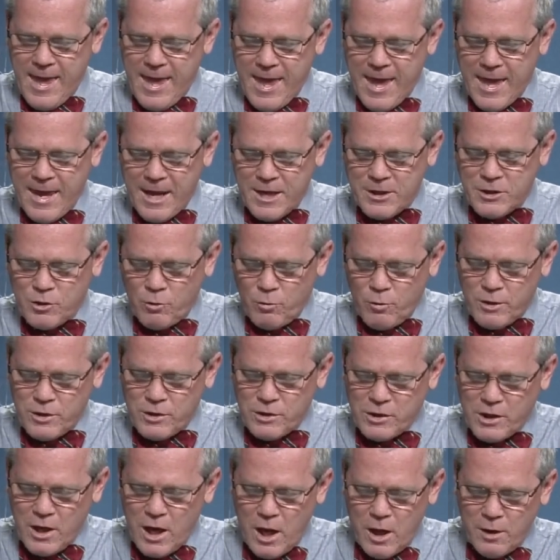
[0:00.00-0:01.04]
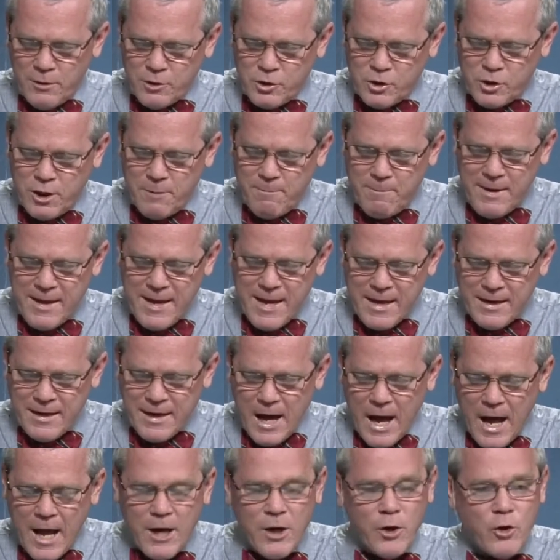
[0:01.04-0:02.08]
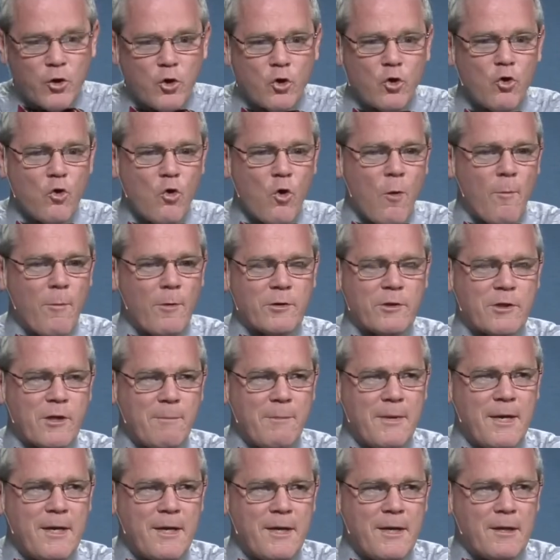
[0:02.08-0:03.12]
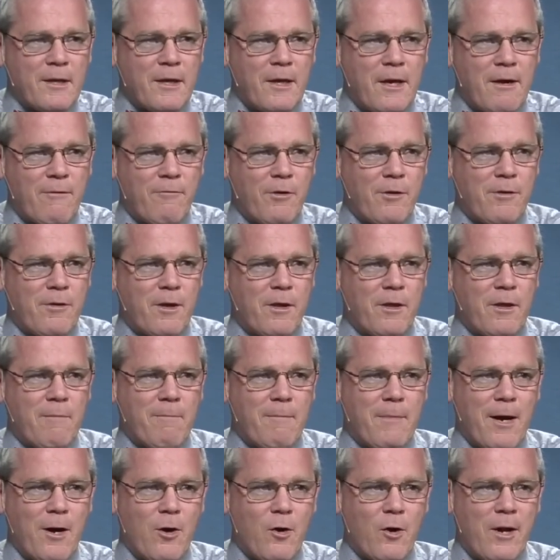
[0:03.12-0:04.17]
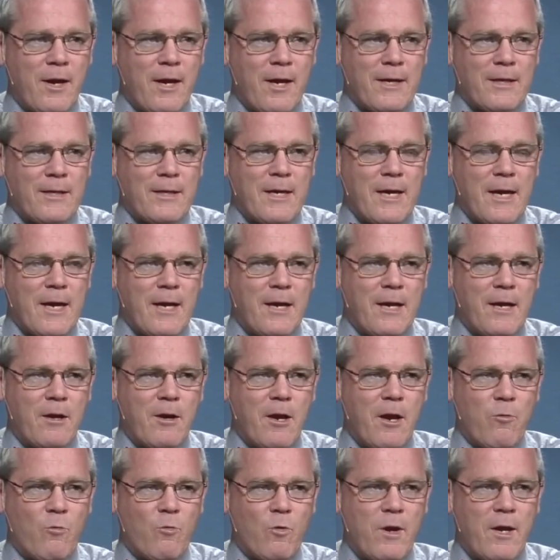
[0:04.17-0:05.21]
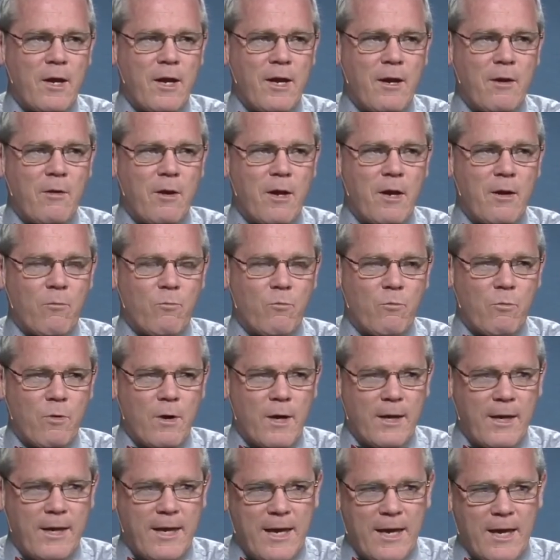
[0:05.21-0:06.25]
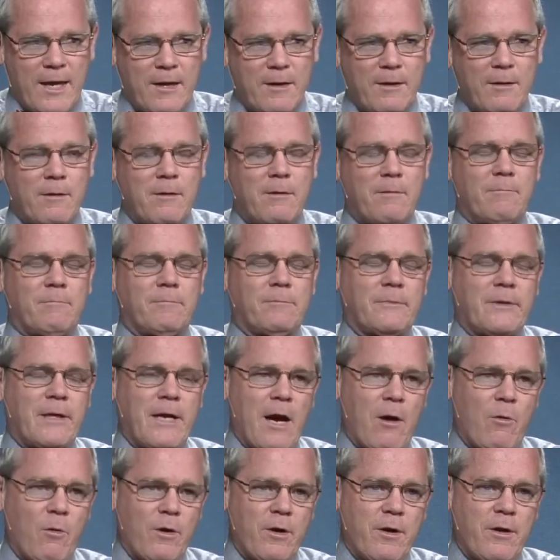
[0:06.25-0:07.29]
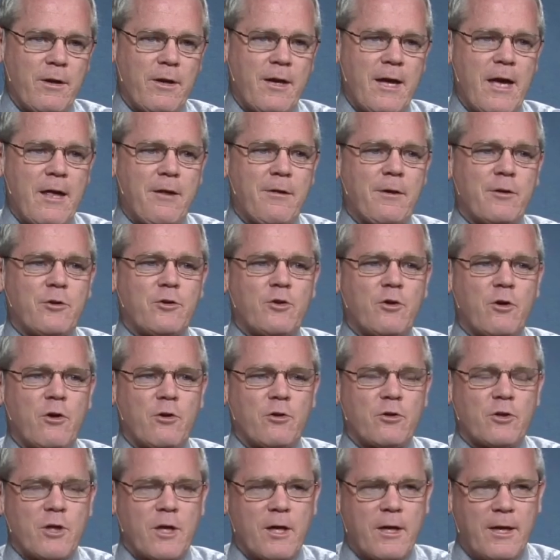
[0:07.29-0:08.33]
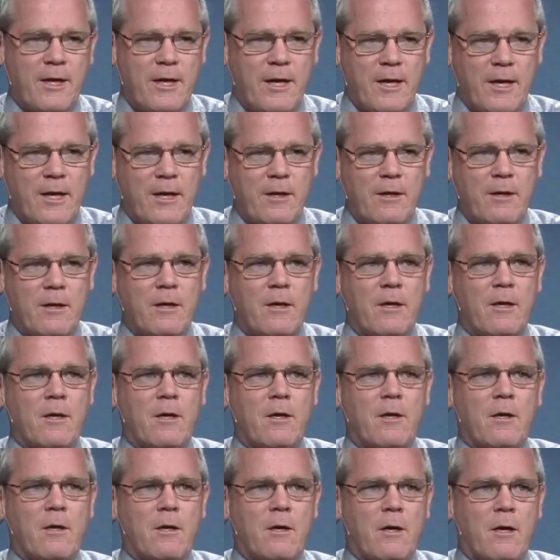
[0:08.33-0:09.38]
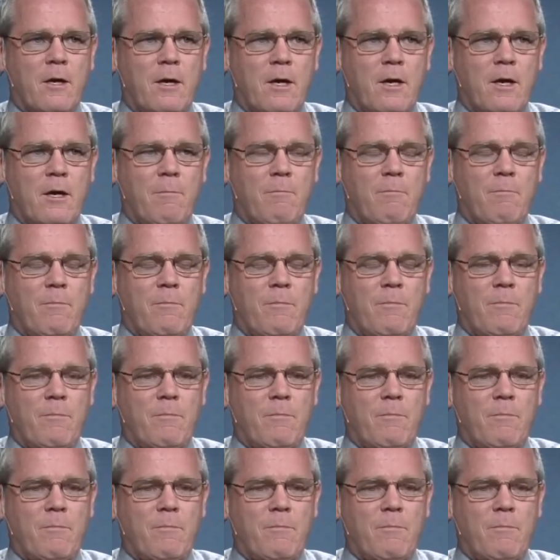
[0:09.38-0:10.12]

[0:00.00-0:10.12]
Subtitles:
as a result, she began to undo almost immediately everything that Mary had done, and again got rid of the Catholic Church. Again, the